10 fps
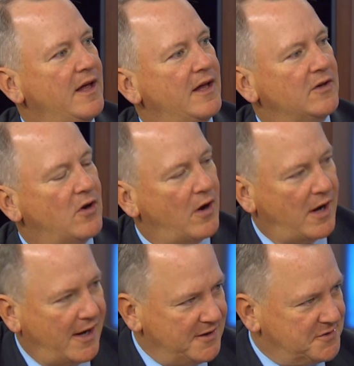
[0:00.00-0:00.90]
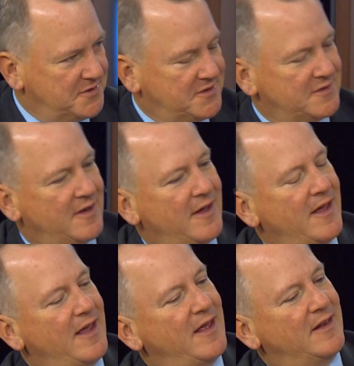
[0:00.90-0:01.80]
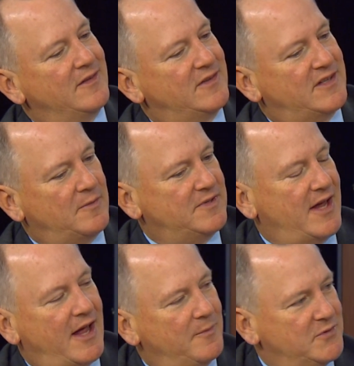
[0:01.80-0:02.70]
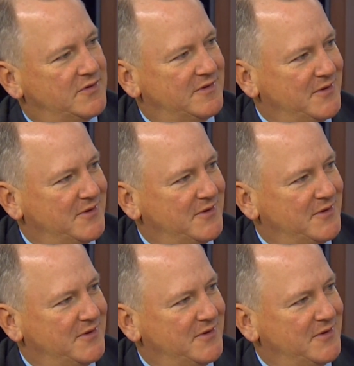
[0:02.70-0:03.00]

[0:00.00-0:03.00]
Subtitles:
and costs, and sometimes,